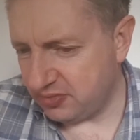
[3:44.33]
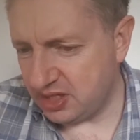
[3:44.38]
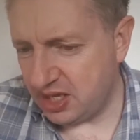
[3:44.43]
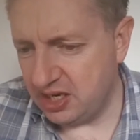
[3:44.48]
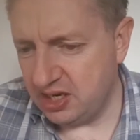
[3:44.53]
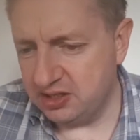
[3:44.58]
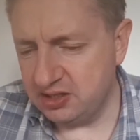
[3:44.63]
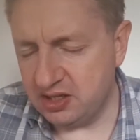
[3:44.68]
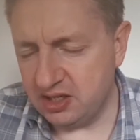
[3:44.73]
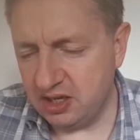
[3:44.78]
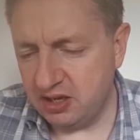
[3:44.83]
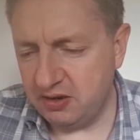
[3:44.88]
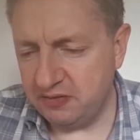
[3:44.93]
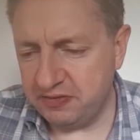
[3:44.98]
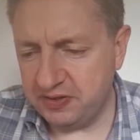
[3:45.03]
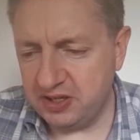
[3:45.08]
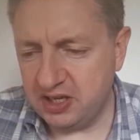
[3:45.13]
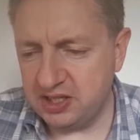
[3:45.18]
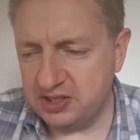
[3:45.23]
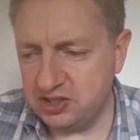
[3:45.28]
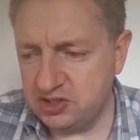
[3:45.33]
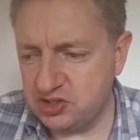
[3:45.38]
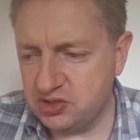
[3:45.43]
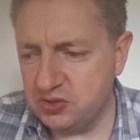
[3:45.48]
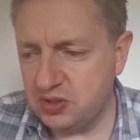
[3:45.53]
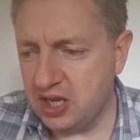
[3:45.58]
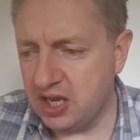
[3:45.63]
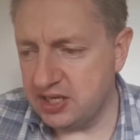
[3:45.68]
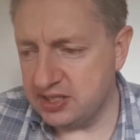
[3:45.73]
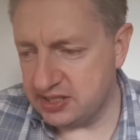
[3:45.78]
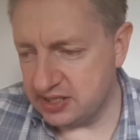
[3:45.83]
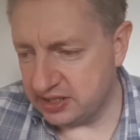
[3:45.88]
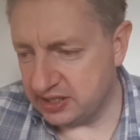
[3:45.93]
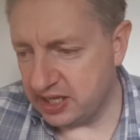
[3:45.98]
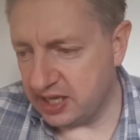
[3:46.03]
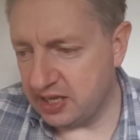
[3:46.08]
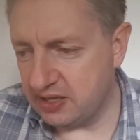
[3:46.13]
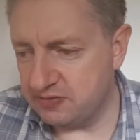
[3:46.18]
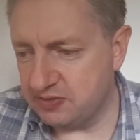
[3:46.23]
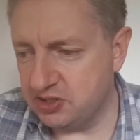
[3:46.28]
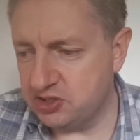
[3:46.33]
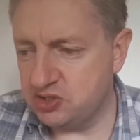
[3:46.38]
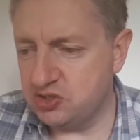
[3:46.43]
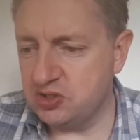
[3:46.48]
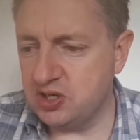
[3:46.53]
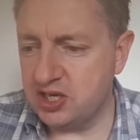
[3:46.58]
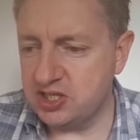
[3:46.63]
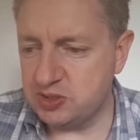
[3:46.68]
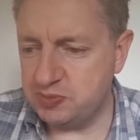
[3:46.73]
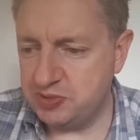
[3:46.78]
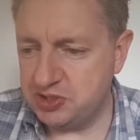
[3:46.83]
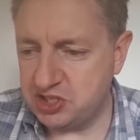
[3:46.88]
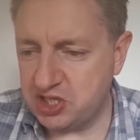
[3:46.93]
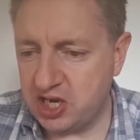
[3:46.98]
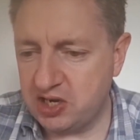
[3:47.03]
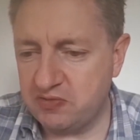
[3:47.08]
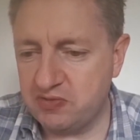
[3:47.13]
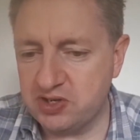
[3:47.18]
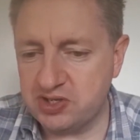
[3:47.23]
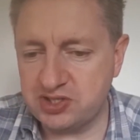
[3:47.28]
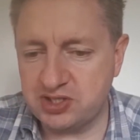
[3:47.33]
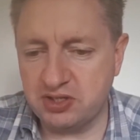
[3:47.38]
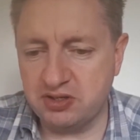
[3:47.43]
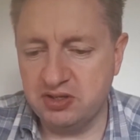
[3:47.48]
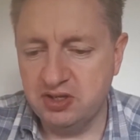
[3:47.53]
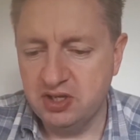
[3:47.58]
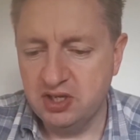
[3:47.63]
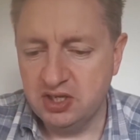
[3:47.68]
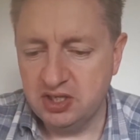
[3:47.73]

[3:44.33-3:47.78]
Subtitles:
And I feel like you do like to give, and you do like to be generous, and